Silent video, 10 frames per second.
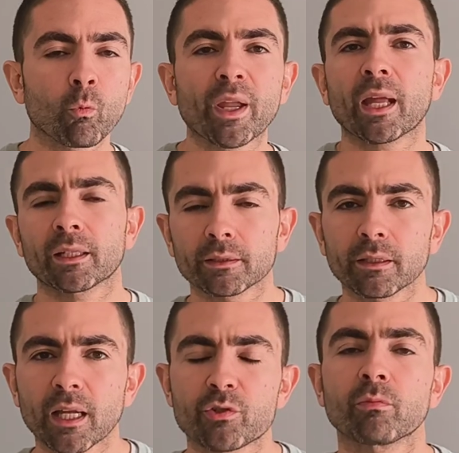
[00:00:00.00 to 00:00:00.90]
We can
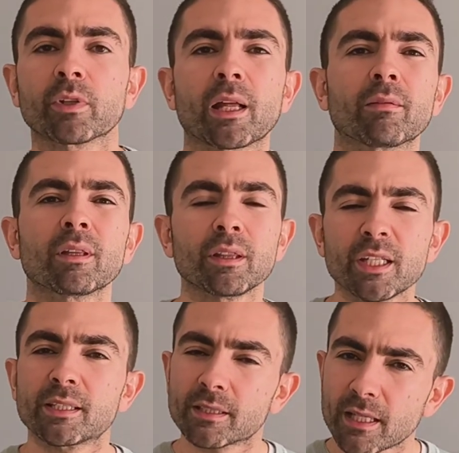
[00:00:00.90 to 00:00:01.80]
assume that
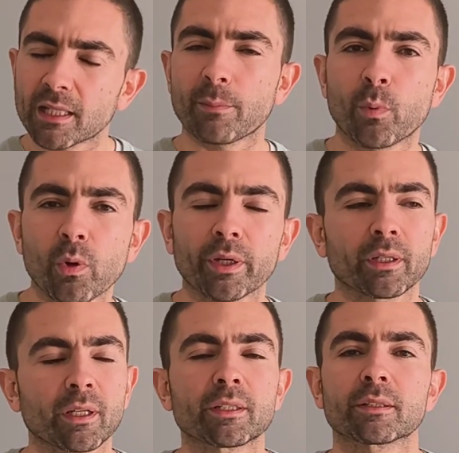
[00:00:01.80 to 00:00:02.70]
this data
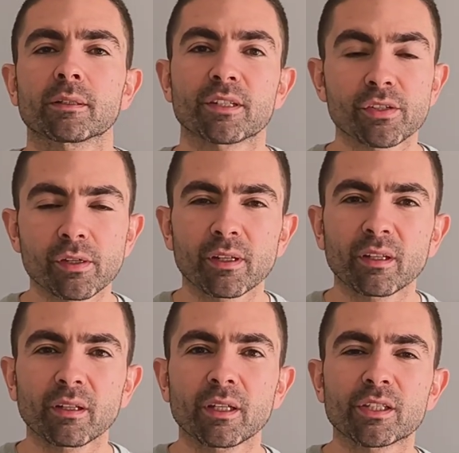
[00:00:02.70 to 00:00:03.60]
point is
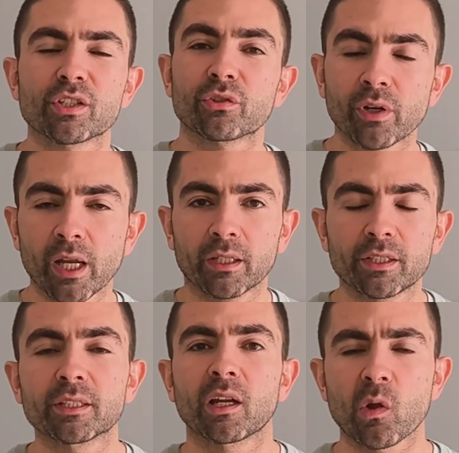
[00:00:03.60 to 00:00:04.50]

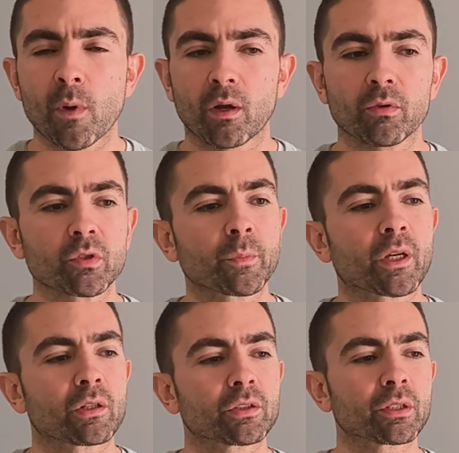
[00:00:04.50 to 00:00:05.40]
strange, is anomalous,
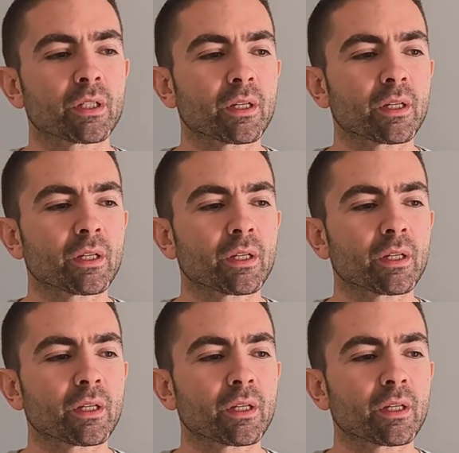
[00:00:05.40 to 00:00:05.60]
because